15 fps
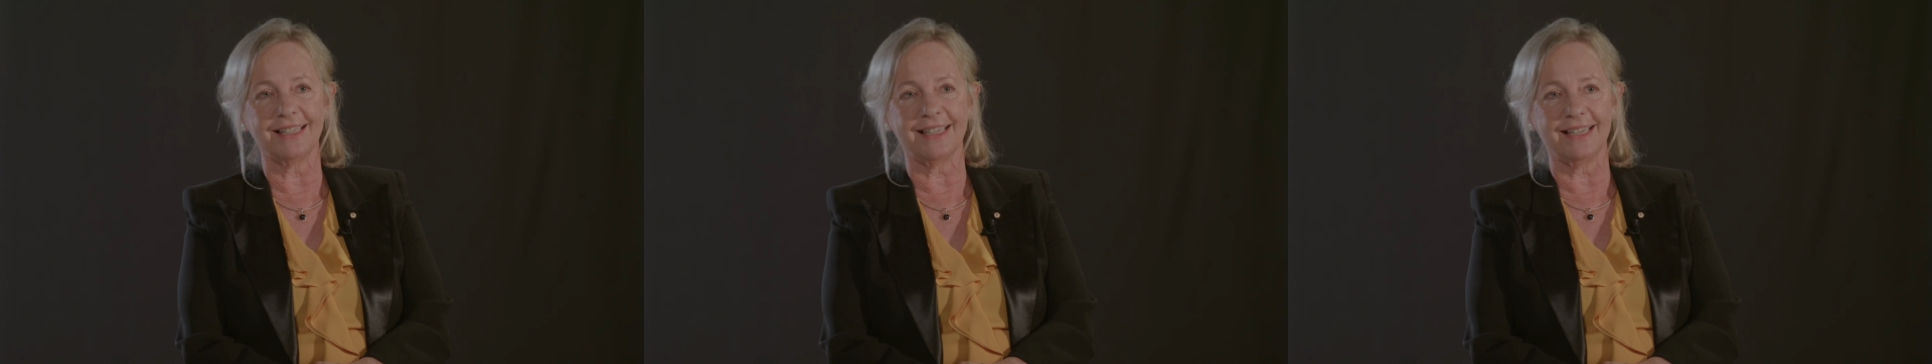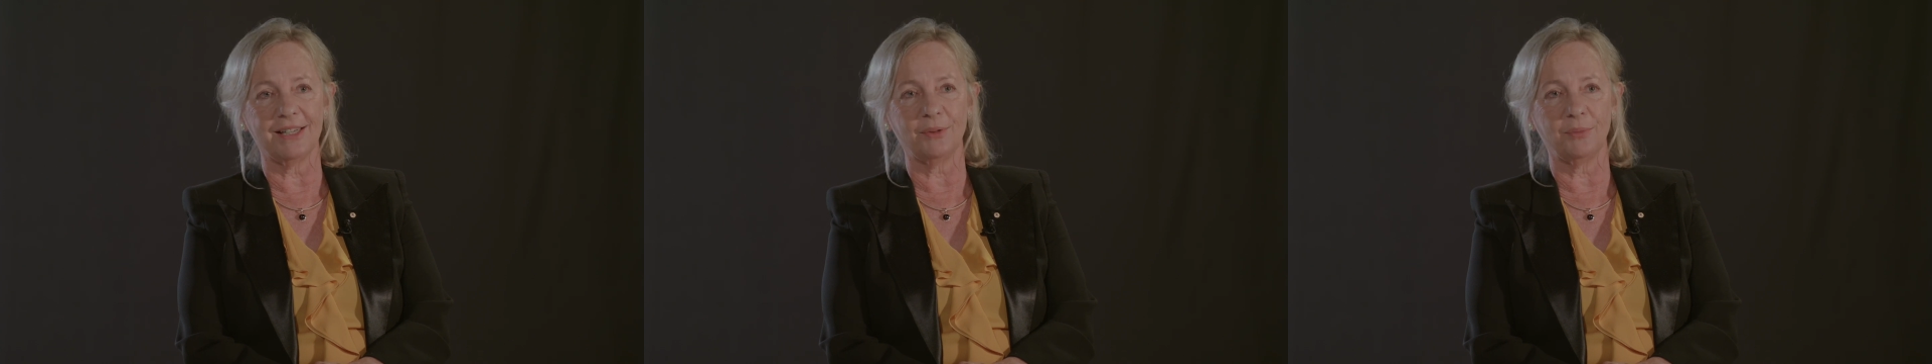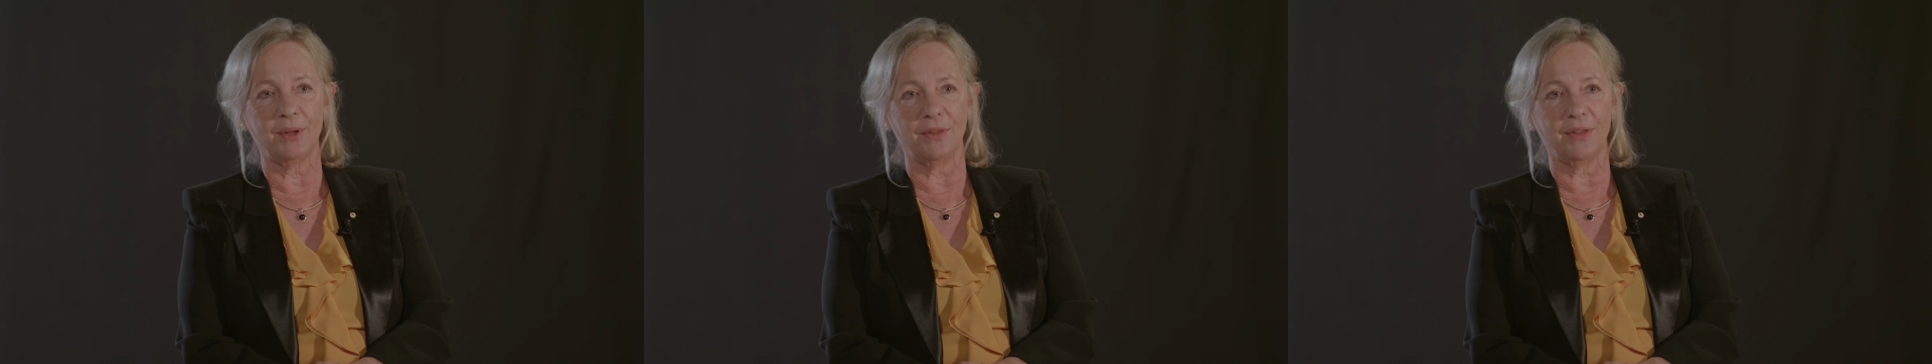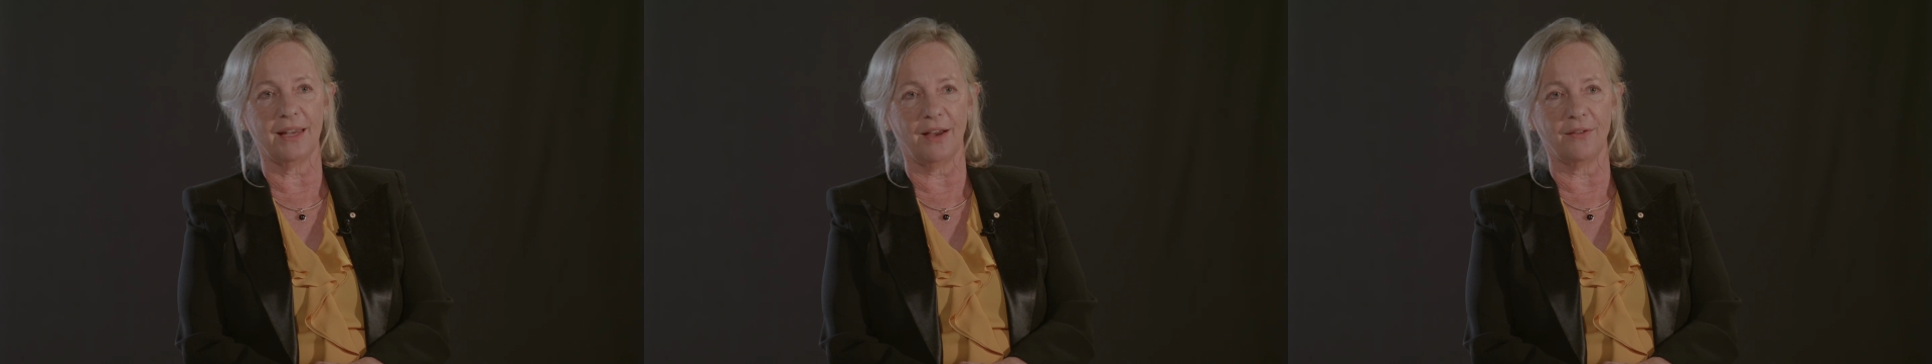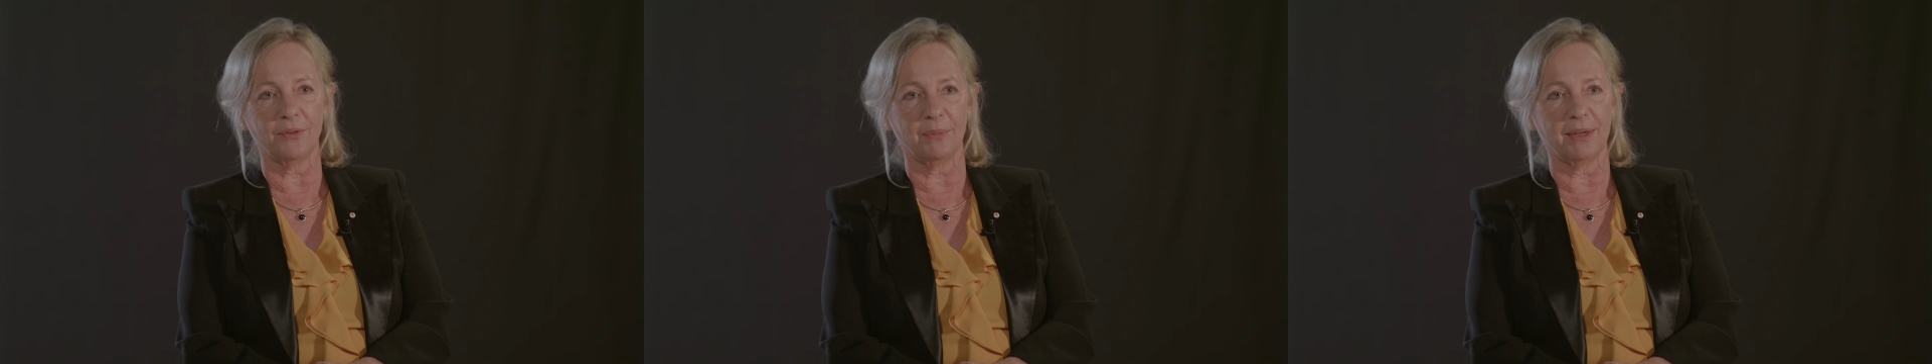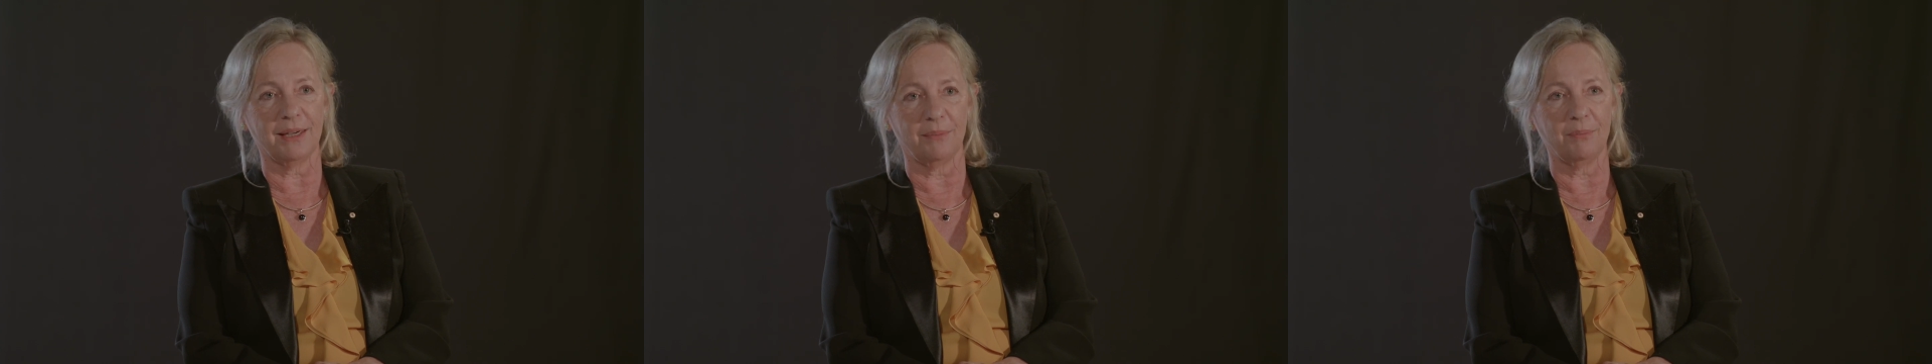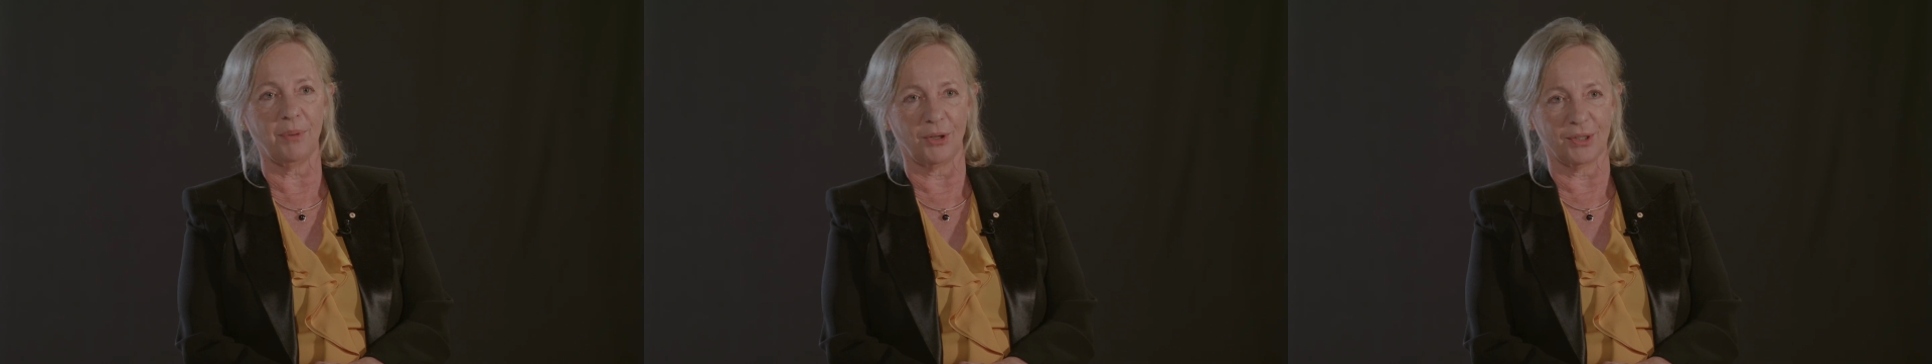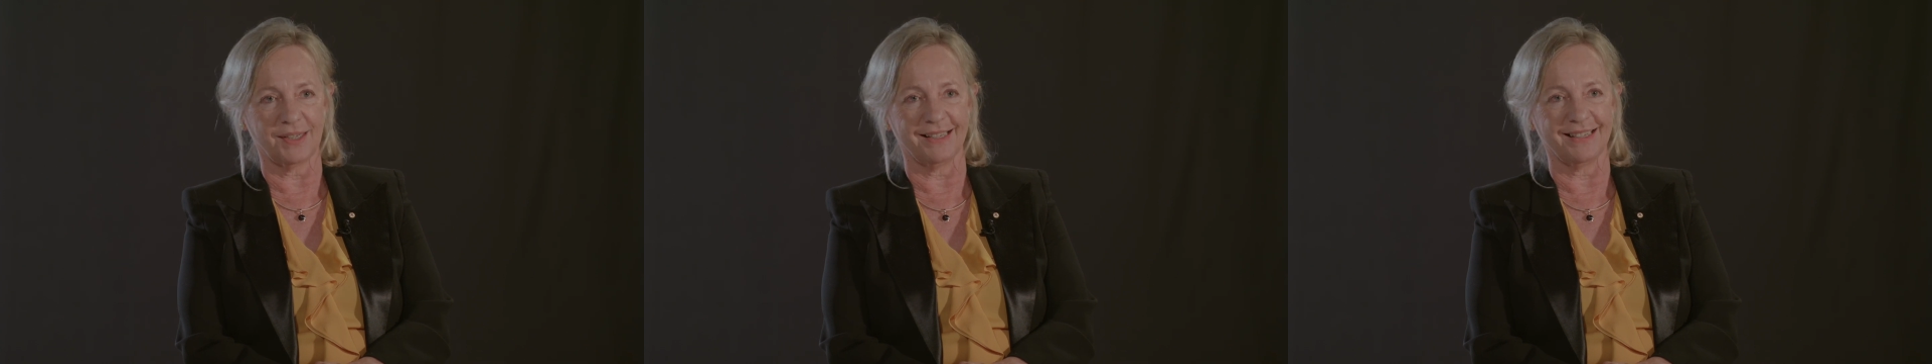deal with the government and
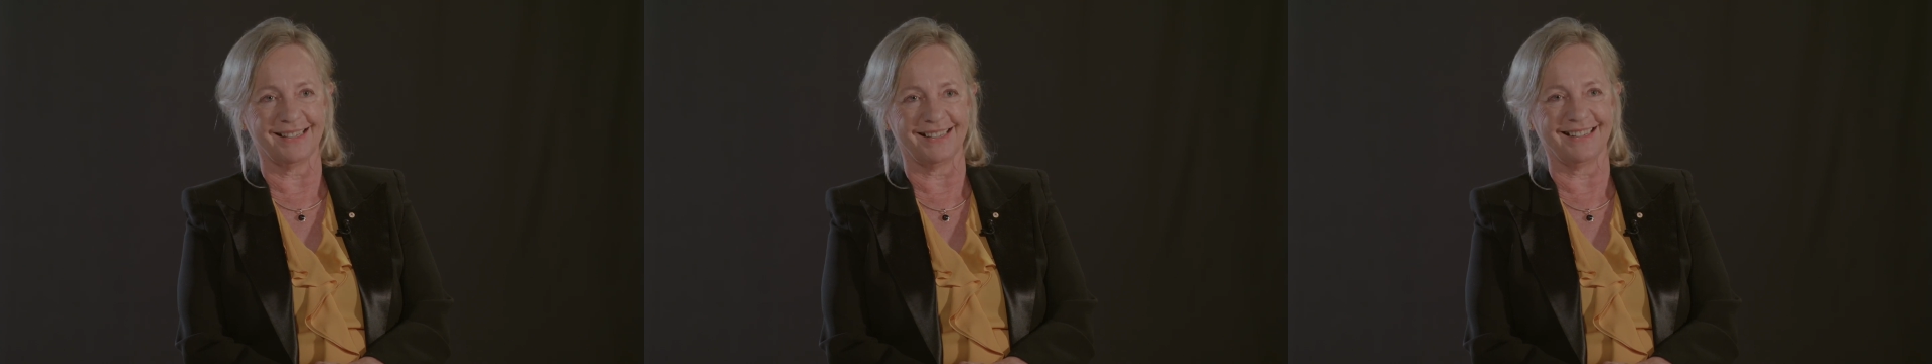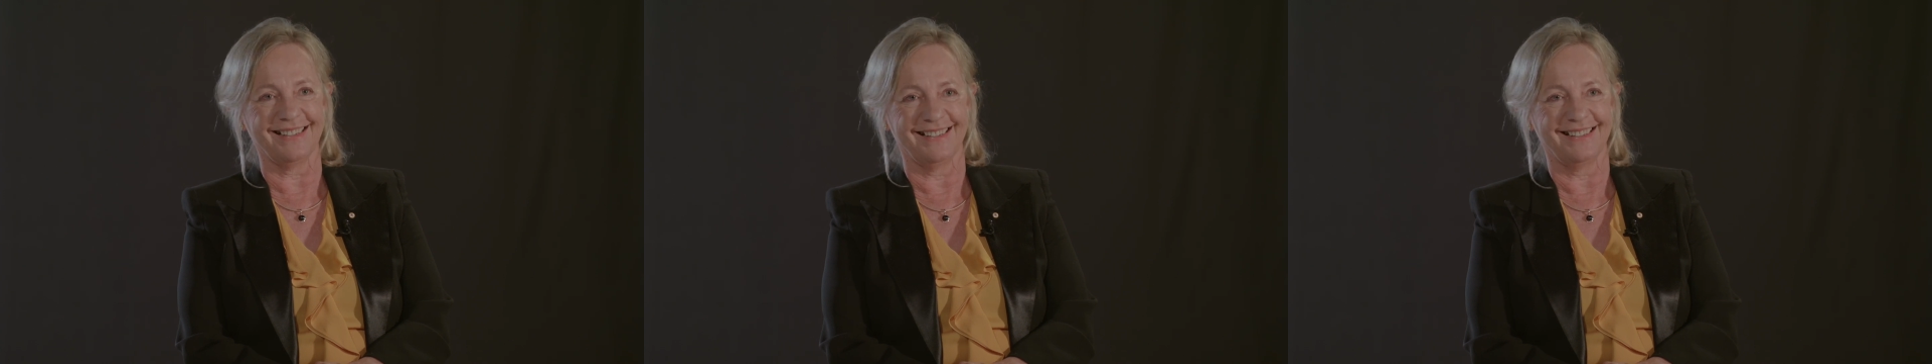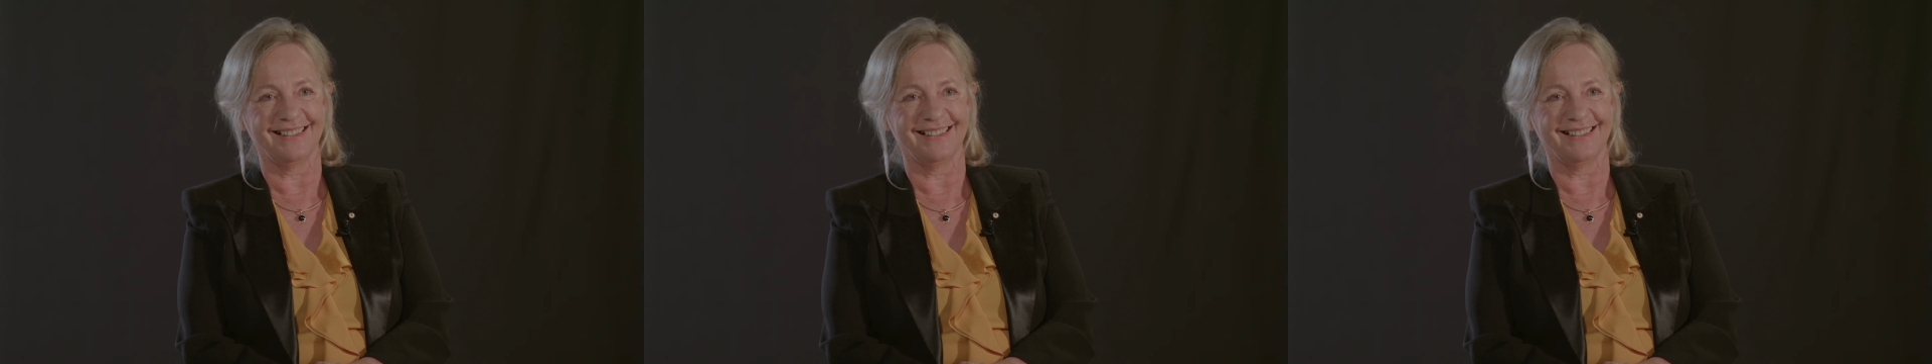bosses.